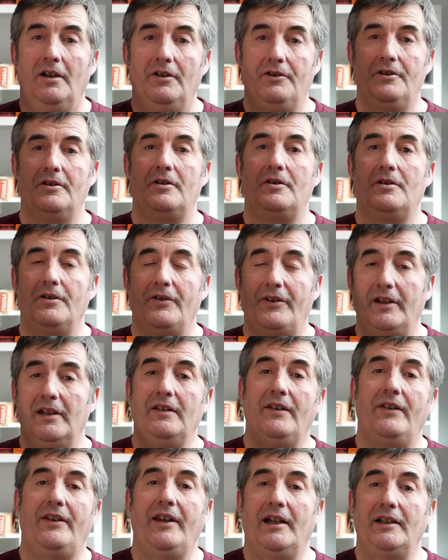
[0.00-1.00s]

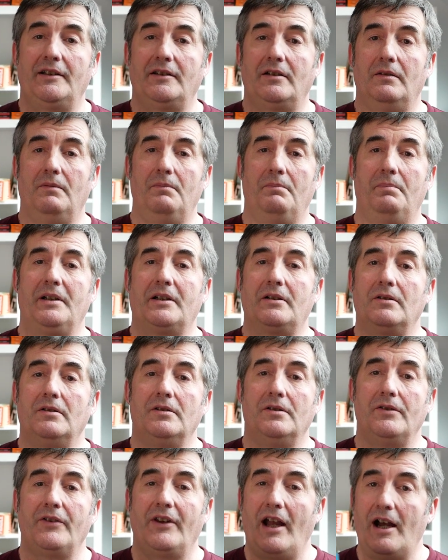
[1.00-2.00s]
in that
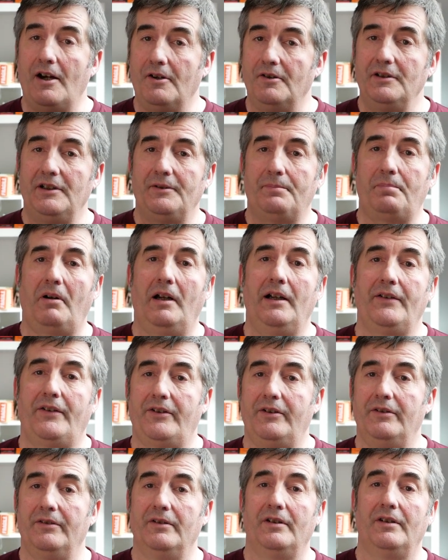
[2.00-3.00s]
because I only
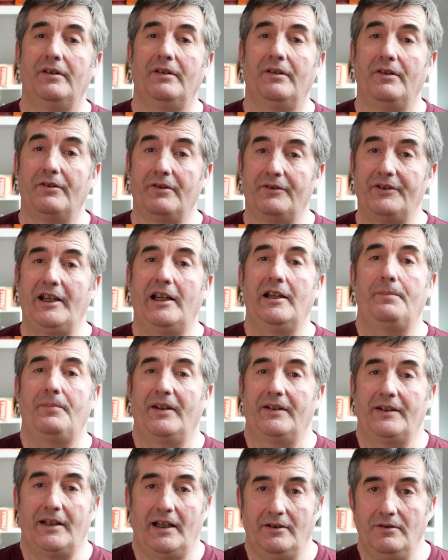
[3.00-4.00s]
priced the
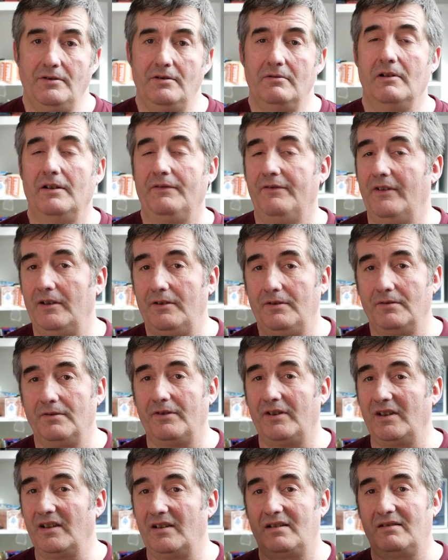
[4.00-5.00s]
tapes that I knew at
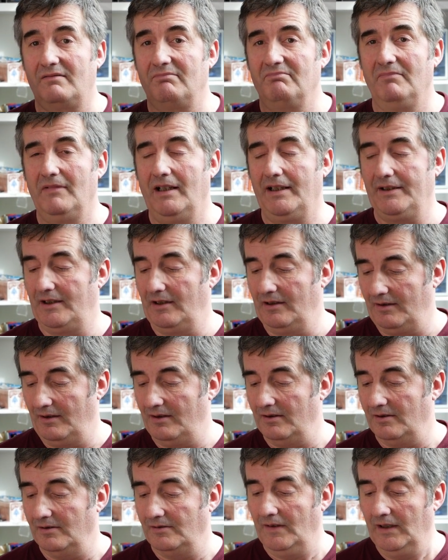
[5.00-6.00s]
value. This I didn't
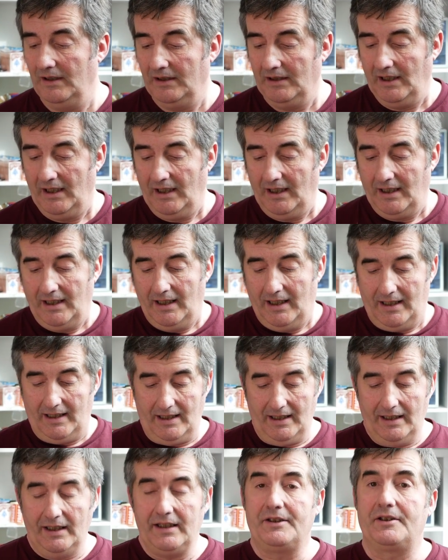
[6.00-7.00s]
know.
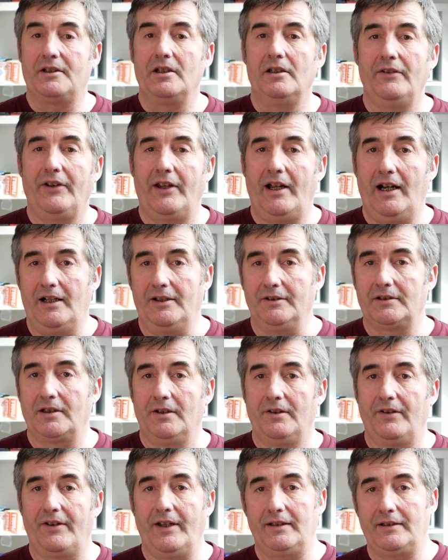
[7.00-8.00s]
It turns out
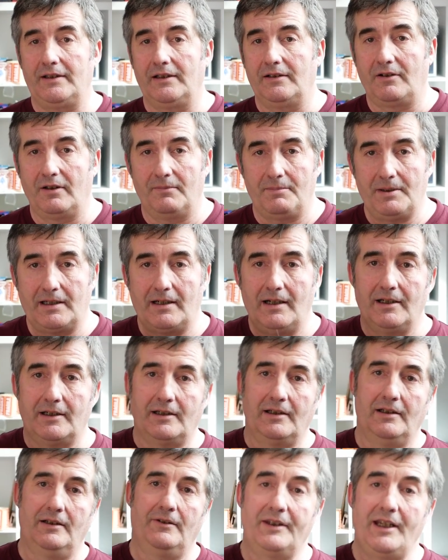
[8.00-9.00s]
that it's a bit
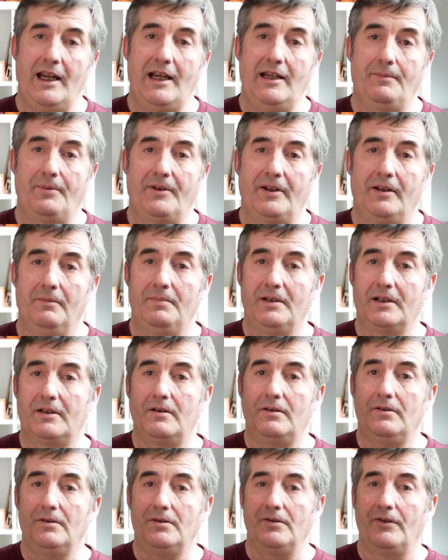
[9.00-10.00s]
like tapes
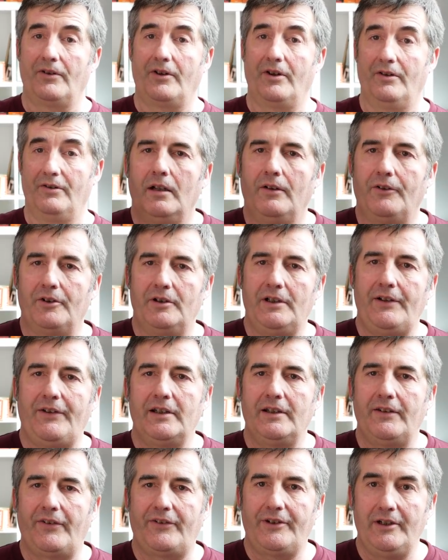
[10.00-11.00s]
because the only
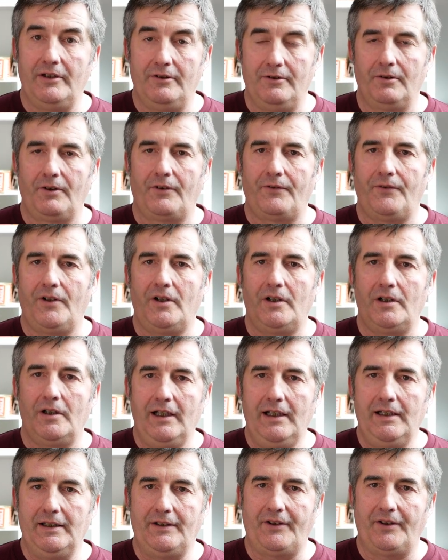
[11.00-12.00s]
thing it's still used
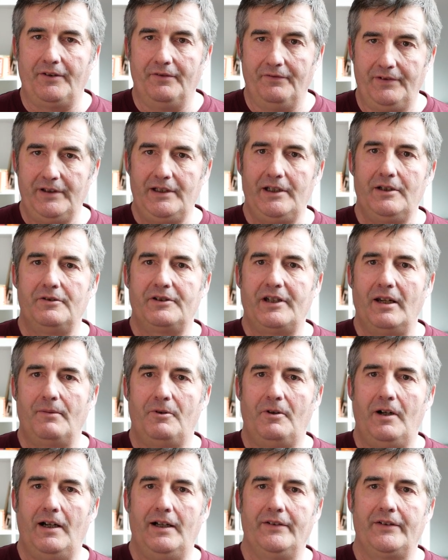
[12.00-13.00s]
for is video
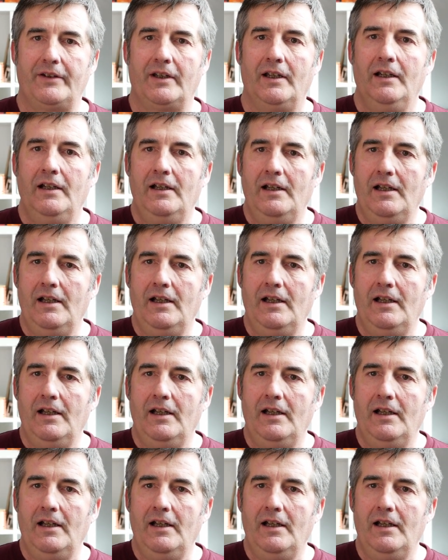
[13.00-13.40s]
cameras.